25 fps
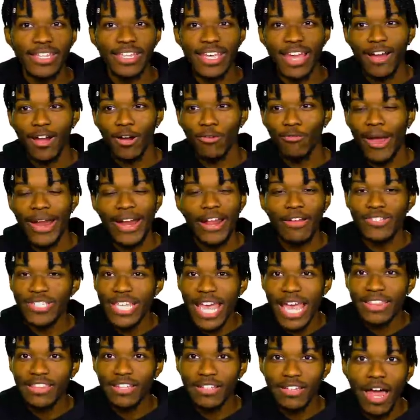uh, right
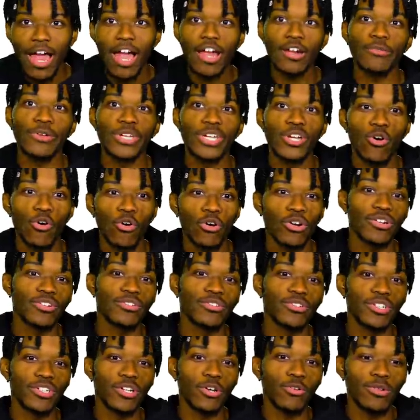outside the lottery or,
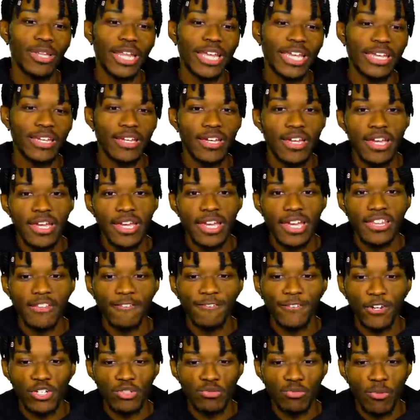you know, late in the
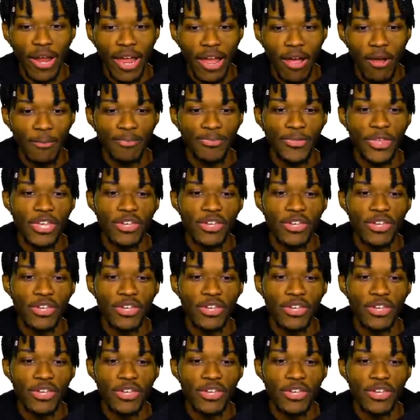first round.